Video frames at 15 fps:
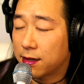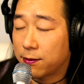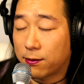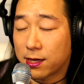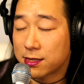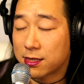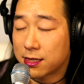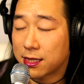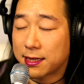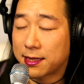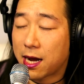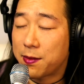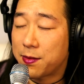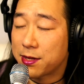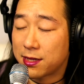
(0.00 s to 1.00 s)
It wasn't
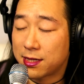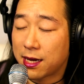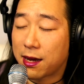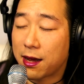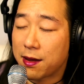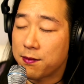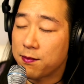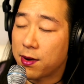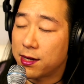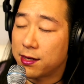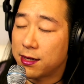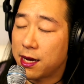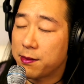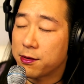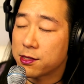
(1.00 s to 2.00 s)
uncommon at the time. My
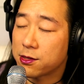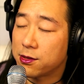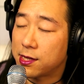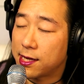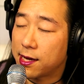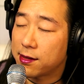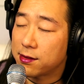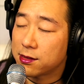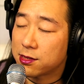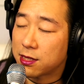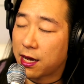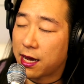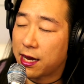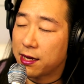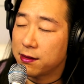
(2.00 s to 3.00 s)
neighbors on the other
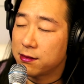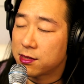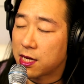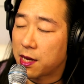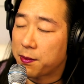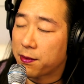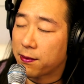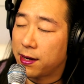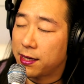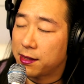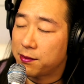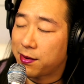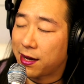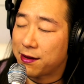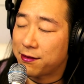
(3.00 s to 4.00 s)
side, separated
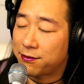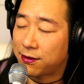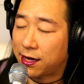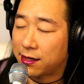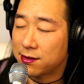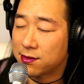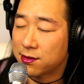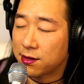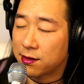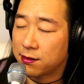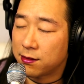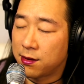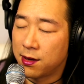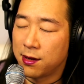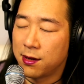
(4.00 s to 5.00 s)
by a fence
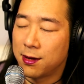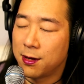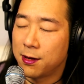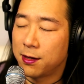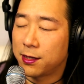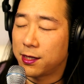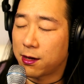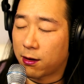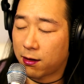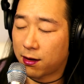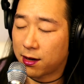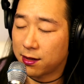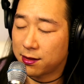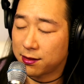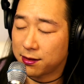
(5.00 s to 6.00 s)
and
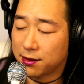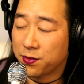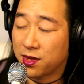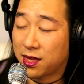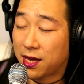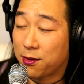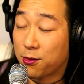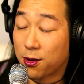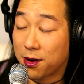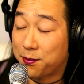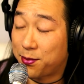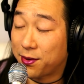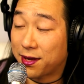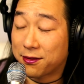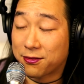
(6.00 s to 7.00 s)
yard, they were a
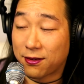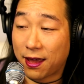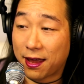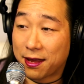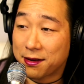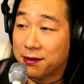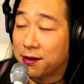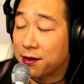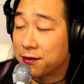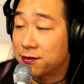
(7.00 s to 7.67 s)
big fan of